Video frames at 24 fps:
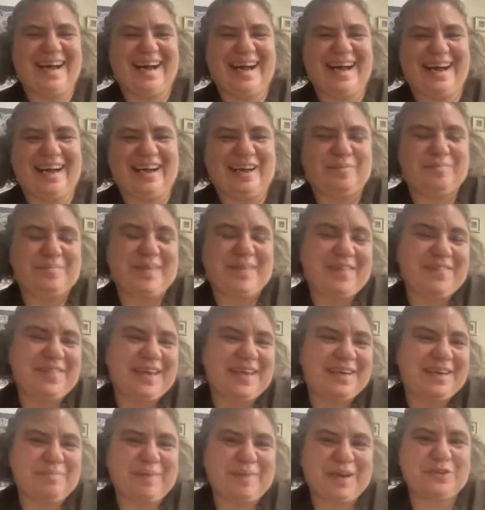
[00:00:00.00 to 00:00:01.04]
And then
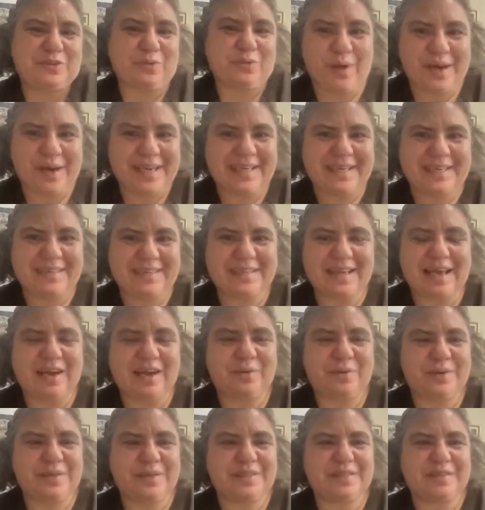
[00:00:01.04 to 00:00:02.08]
in my 20s, I
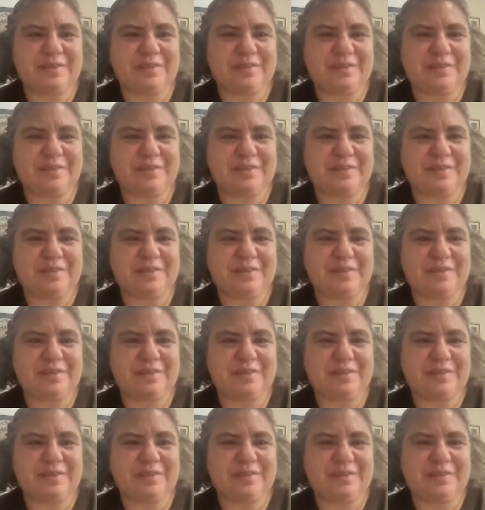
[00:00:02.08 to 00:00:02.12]
was